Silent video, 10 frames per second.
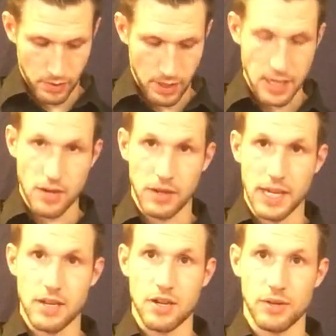Okay, now
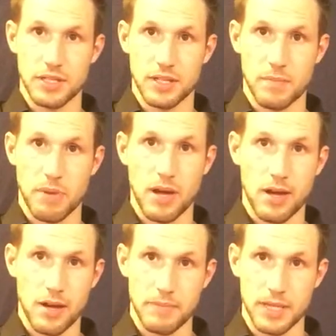again, notice that the
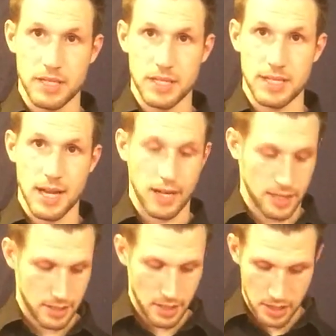palm is stuck.
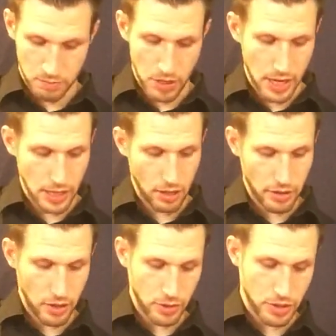It's blocking all
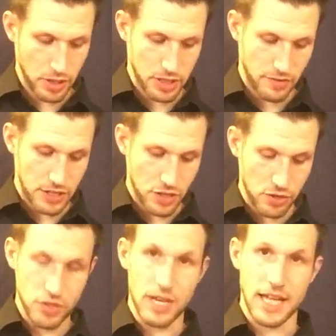the lower strings. If I
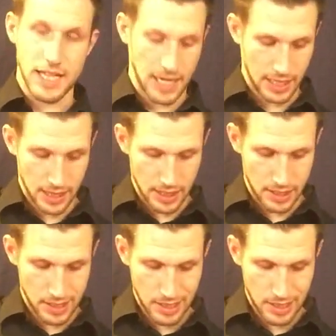don't do that, then I get this.